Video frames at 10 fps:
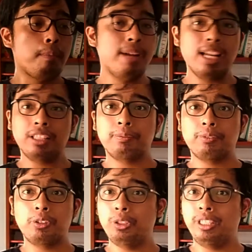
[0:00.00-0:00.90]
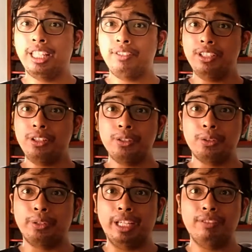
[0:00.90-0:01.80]
But you never
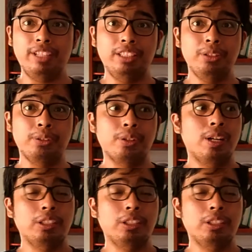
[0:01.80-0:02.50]
know if they do.